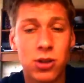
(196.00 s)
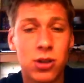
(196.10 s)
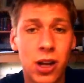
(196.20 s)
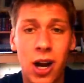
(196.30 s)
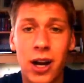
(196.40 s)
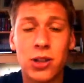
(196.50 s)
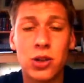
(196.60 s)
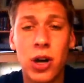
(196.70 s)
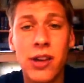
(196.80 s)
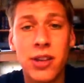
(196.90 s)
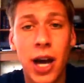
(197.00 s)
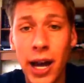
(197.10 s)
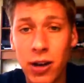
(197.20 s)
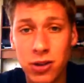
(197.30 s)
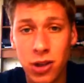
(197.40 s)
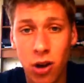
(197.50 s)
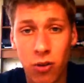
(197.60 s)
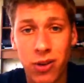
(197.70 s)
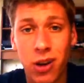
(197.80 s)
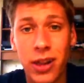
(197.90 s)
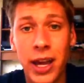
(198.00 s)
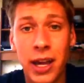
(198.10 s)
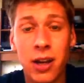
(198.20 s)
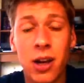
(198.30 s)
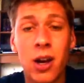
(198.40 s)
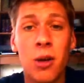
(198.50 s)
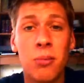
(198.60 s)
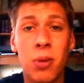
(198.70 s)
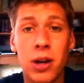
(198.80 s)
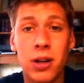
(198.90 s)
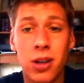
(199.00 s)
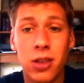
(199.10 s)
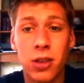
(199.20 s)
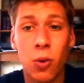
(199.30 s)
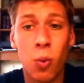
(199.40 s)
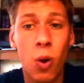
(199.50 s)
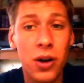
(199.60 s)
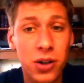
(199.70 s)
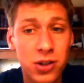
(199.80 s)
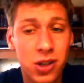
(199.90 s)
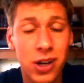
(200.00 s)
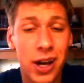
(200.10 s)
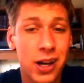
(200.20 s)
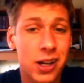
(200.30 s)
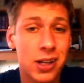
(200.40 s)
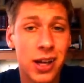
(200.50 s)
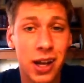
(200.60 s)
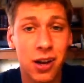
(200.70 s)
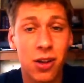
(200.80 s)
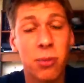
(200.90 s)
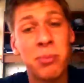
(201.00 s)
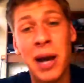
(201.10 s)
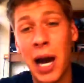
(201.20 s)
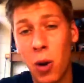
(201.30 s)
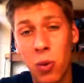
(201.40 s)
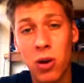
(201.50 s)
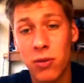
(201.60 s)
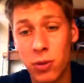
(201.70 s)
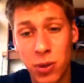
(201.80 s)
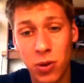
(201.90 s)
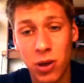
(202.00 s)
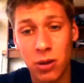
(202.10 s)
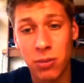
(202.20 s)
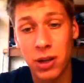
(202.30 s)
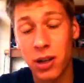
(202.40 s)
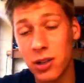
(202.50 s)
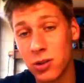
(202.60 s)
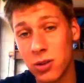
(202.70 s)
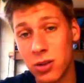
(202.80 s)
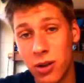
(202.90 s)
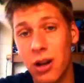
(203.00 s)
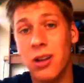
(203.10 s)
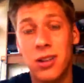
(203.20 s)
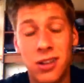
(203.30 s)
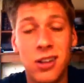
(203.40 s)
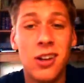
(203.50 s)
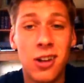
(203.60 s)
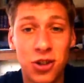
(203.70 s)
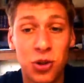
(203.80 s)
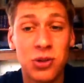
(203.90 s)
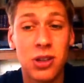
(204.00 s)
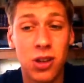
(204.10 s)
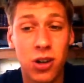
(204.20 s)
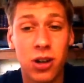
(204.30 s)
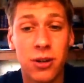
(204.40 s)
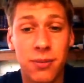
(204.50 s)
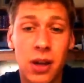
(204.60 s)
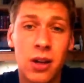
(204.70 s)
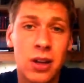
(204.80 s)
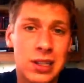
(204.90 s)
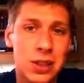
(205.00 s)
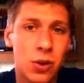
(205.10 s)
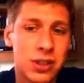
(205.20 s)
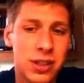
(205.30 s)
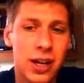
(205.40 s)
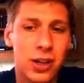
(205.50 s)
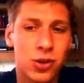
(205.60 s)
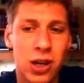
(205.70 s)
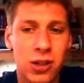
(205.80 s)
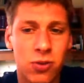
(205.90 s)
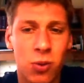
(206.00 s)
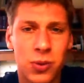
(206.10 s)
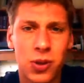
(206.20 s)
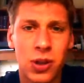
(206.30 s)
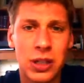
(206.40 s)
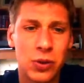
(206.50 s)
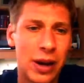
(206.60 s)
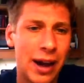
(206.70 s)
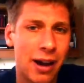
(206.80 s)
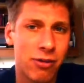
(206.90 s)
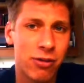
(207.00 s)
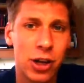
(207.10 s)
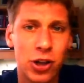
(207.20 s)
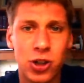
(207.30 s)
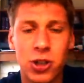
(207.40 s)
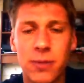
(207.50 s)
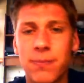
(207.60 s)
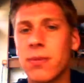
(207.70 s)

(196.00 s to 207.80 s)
the goddess tries to hide herself in the lake, but the waters could not contain the power of her beauty because, well, she was a looker. So instead it transforms her into half fish.